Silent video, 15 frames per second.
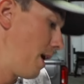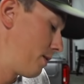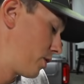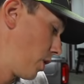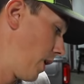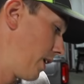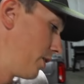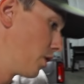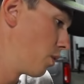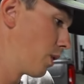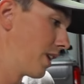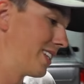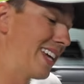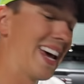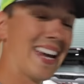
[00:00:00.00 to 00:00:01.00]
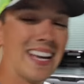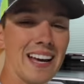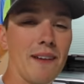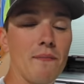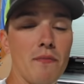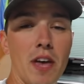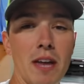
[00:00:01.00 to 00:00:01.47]
So I do want to take
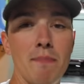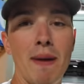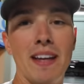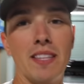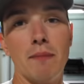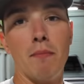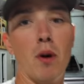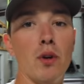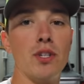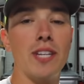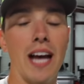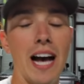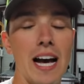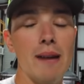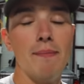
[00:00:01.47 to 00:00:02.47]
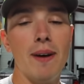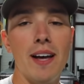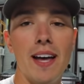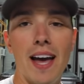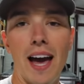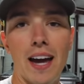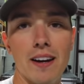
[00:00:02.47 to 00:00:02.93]
and make the most time
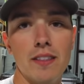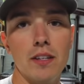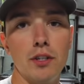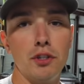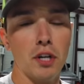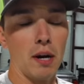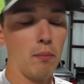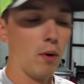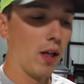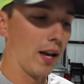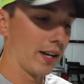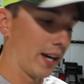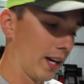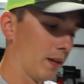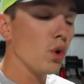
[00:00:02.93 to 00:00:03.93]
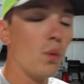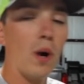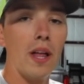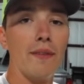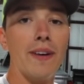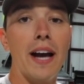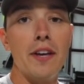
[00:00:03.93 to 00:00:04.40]
out of this shop while I can.
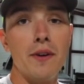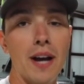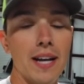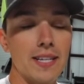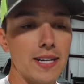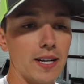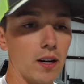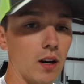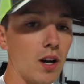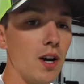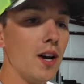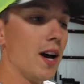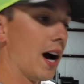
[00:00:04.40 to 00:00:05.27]
Well, I've got you guys here.